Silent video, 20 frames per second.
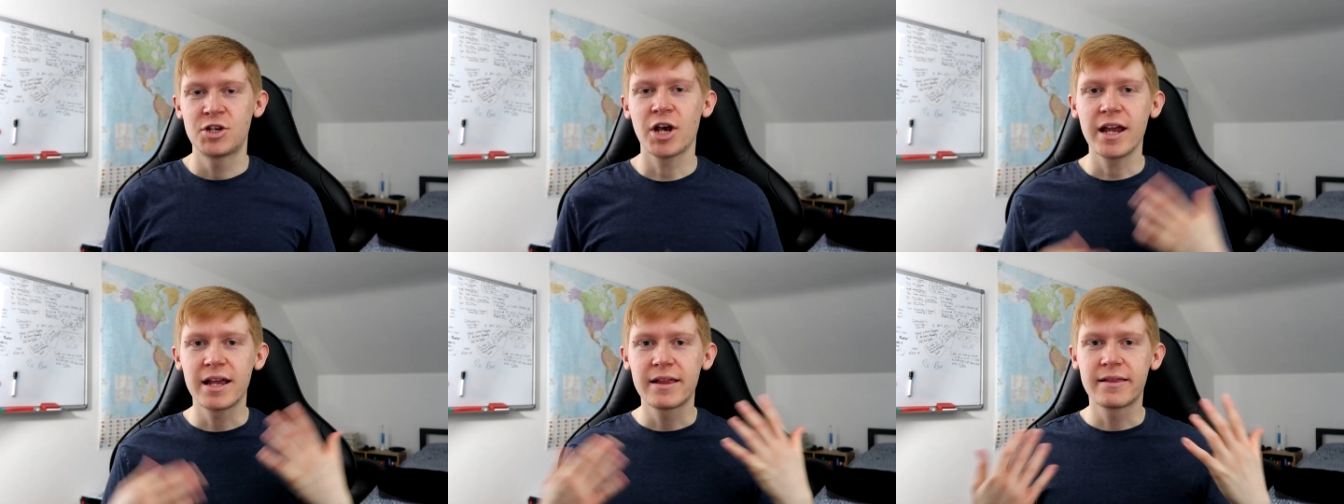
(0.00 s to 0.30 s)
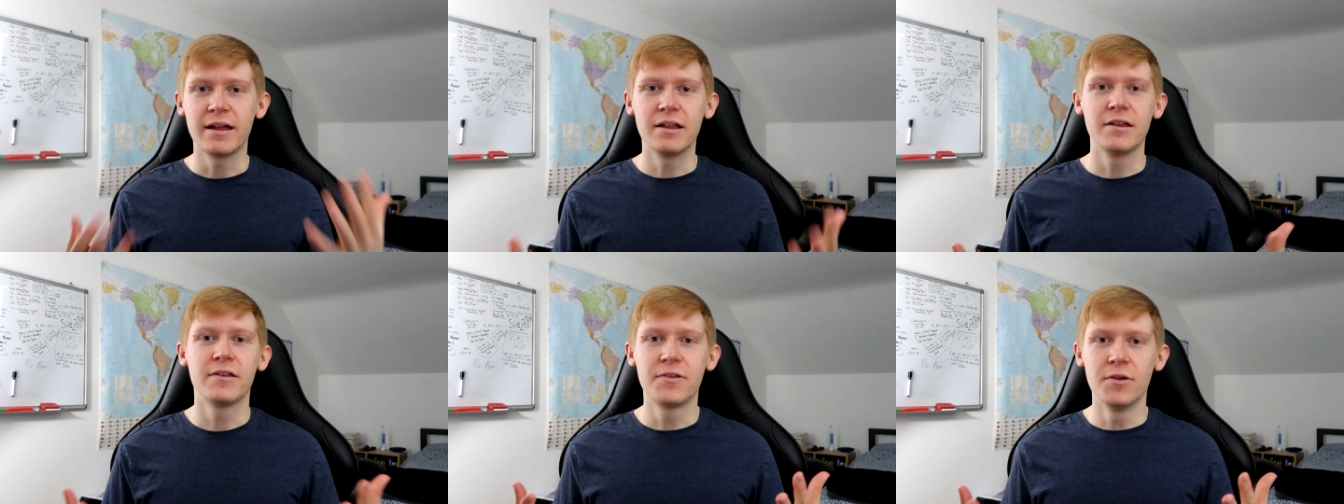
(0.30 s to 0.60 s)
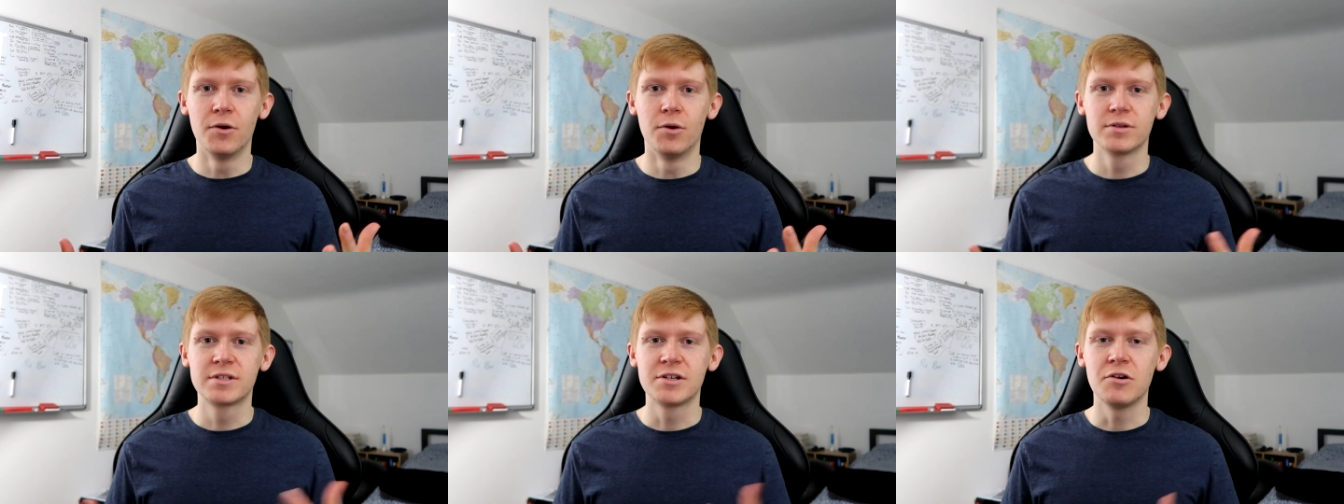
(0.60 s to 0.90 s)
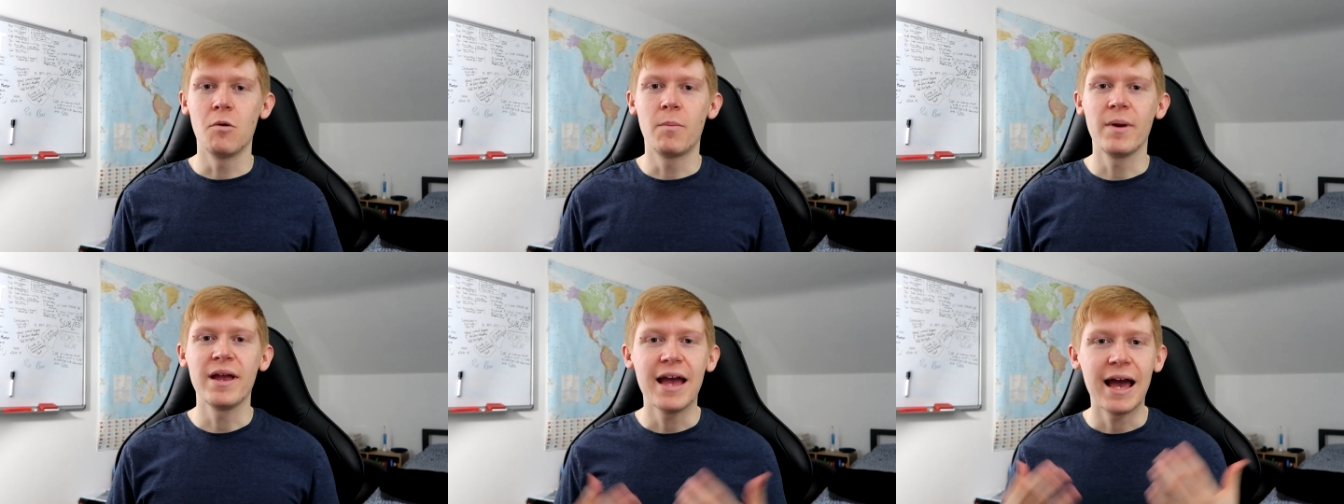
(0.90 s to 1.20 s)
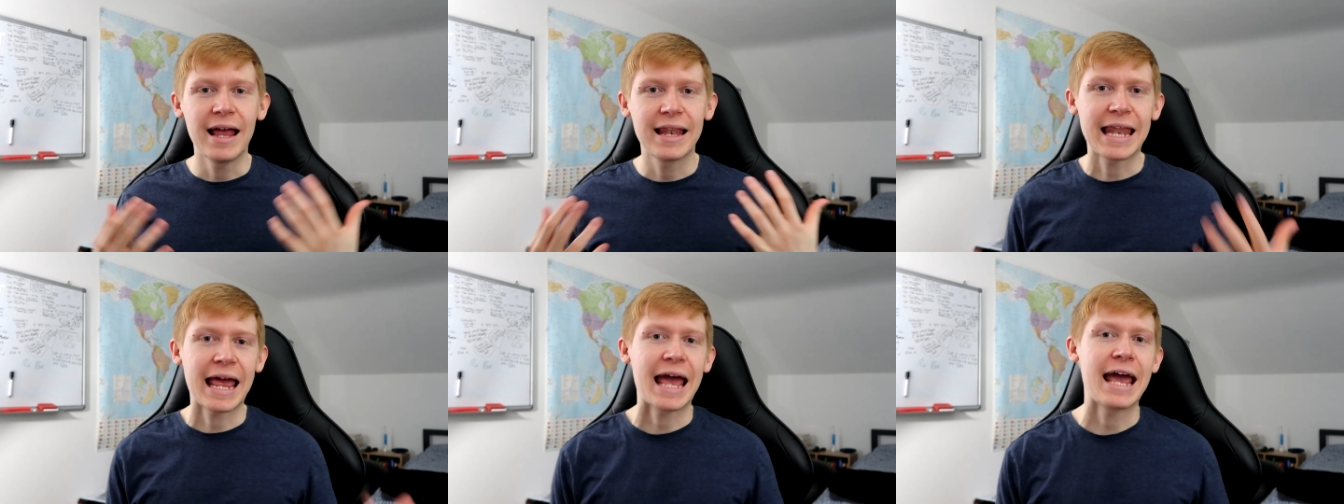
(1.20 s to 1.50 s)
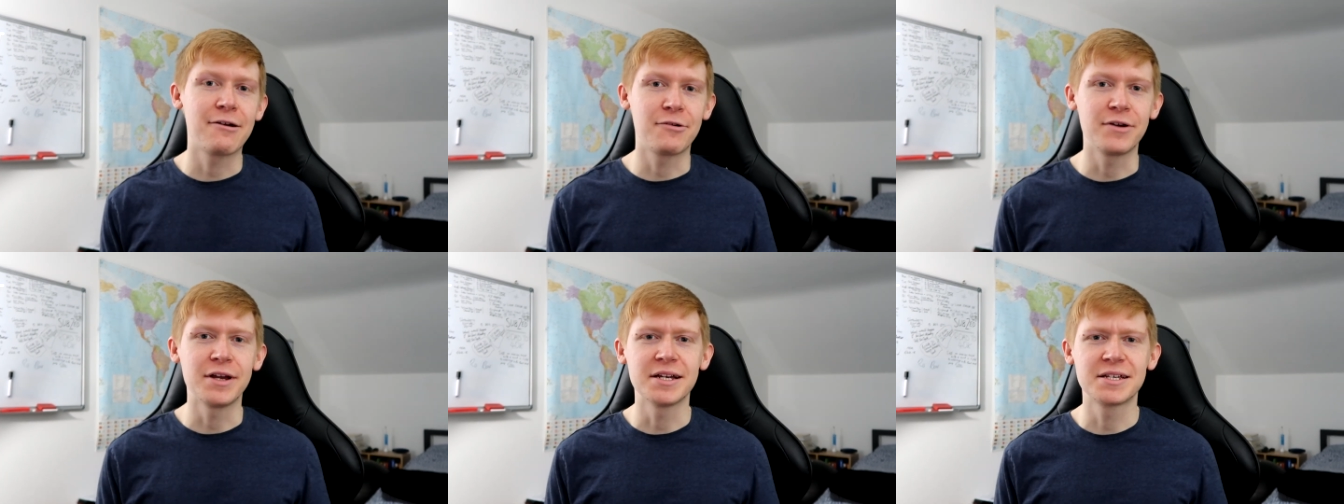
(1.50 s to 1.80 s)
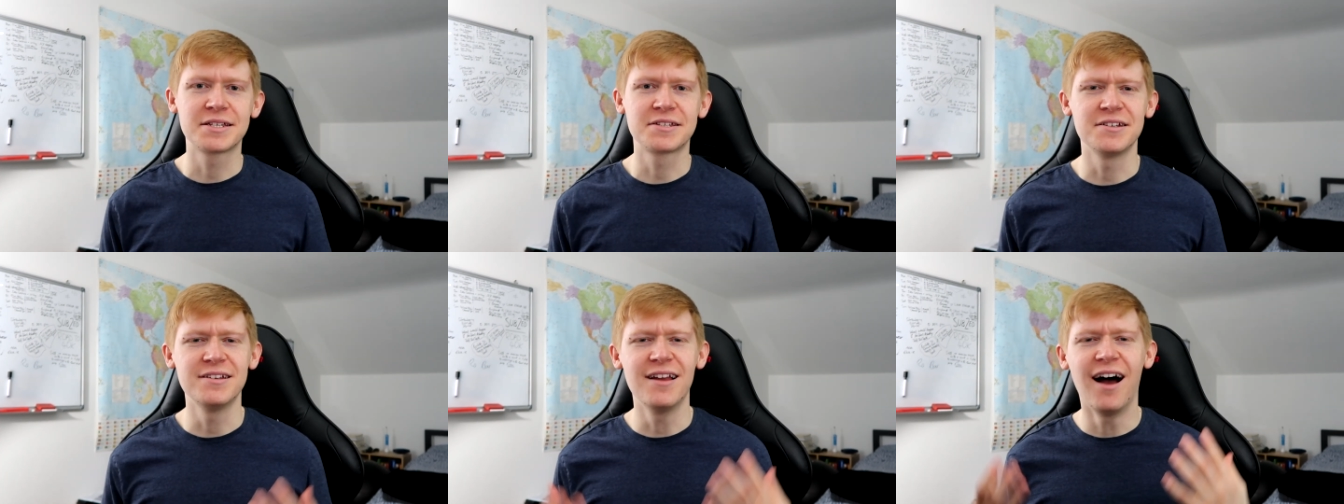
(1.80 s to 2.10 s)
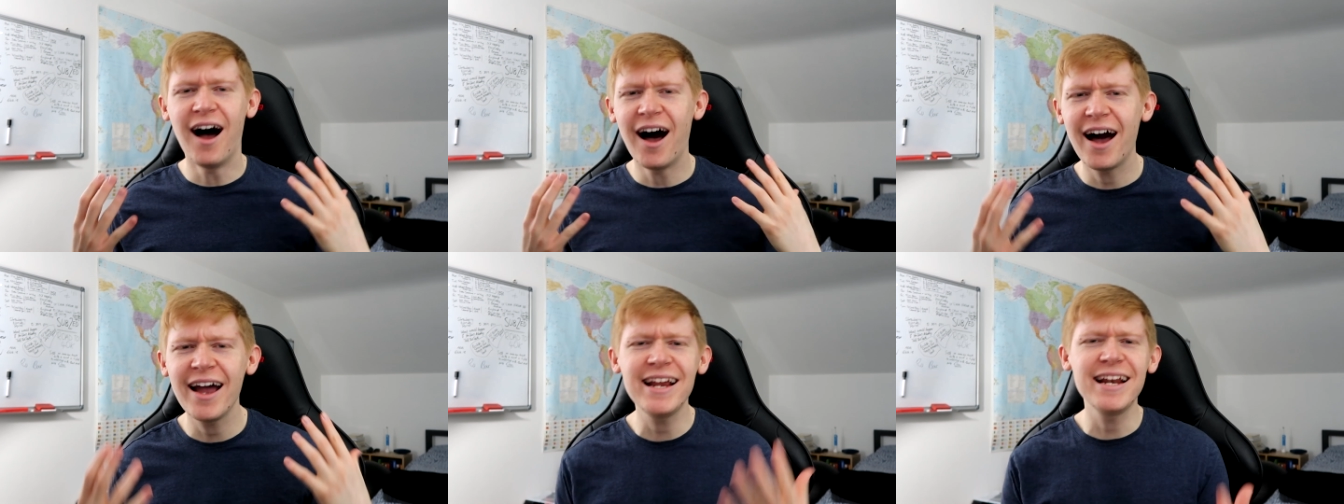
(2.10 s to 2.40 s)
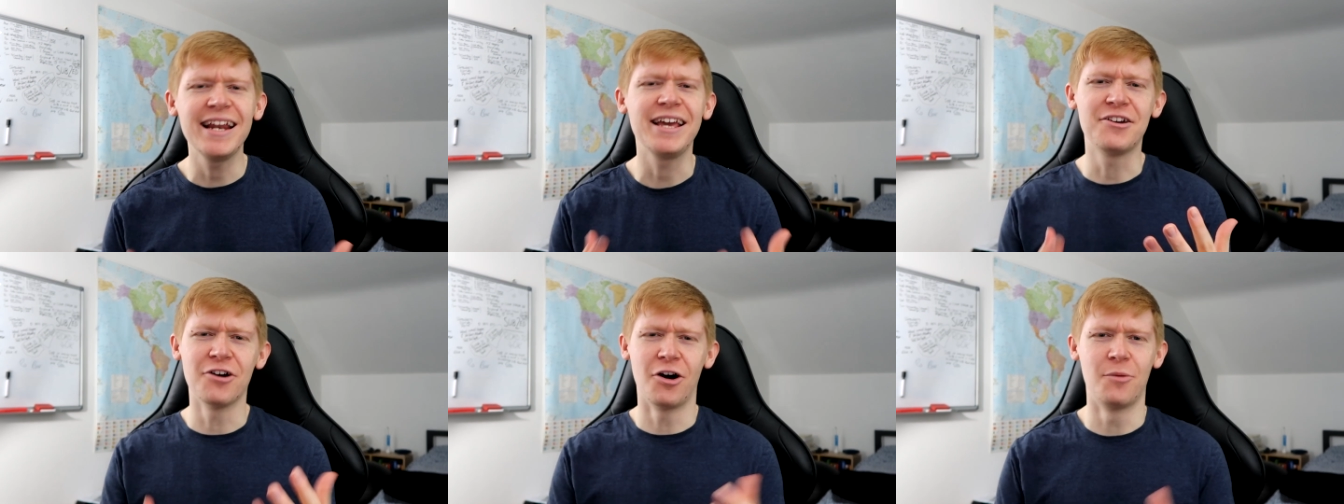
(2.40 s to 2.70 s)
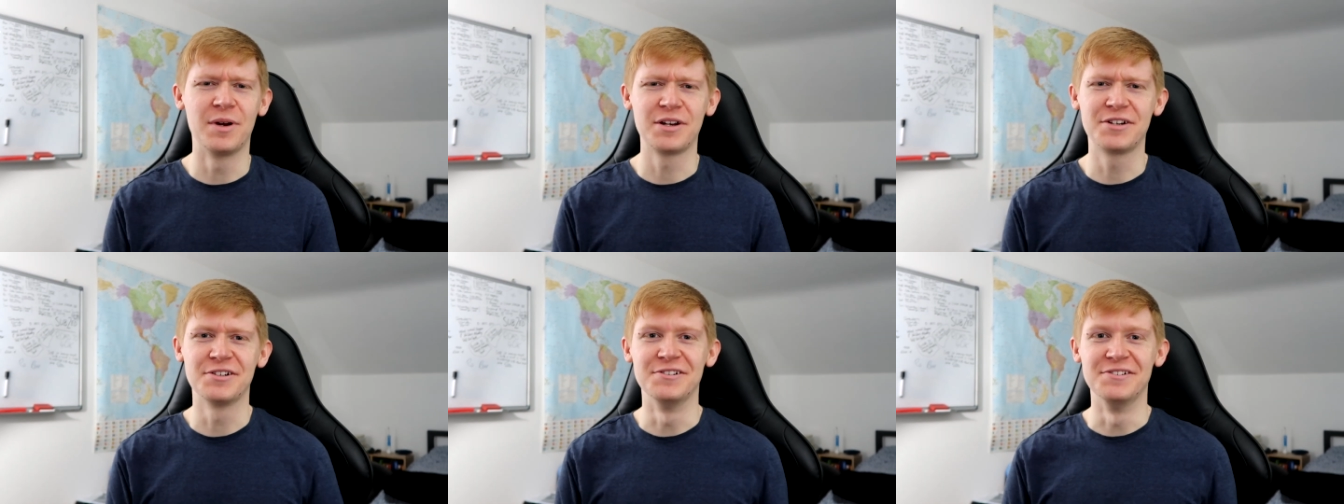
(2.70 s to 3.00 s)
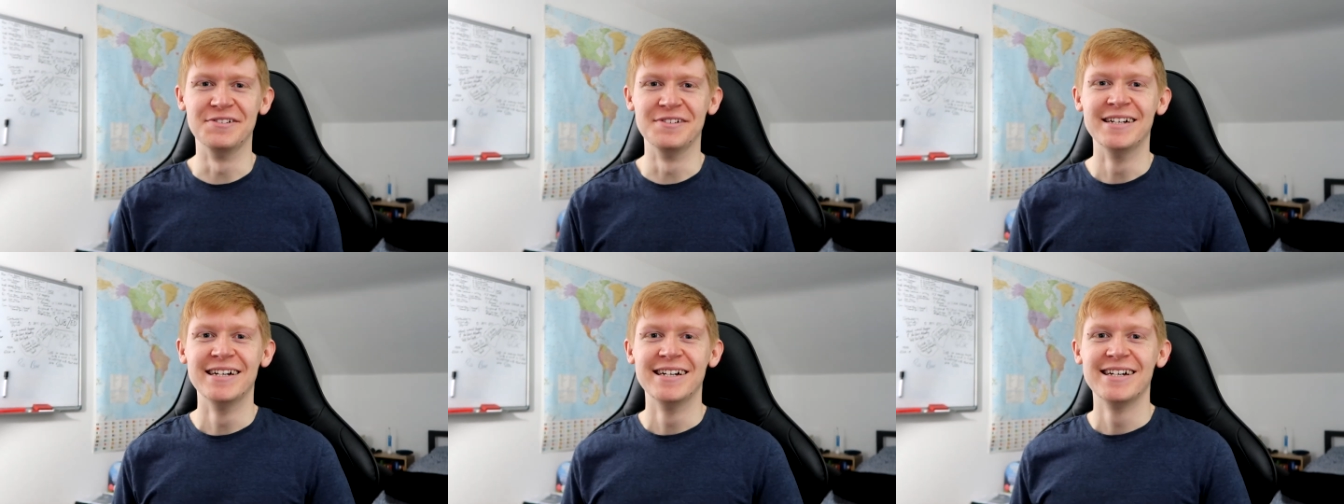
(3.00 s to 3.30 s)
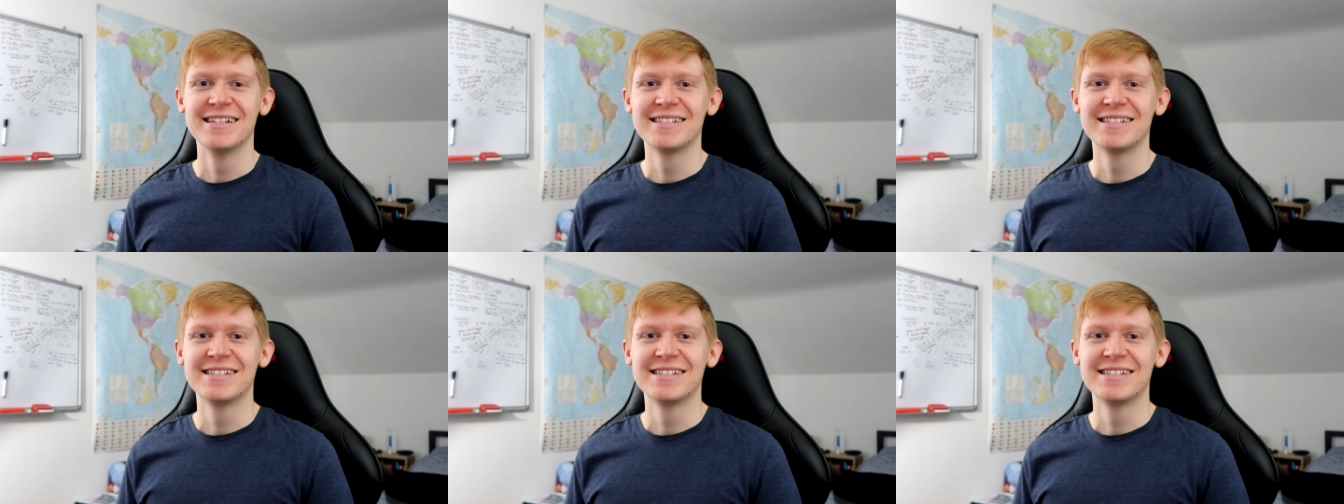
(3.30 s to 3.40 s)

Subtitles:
Jake then thought it would be hilarious and highly comical